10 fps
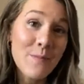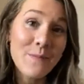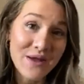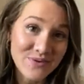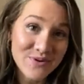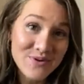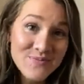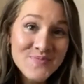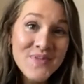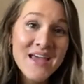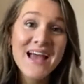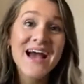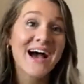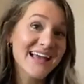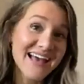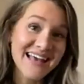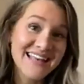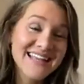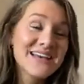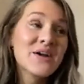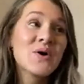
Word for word: bedroom again,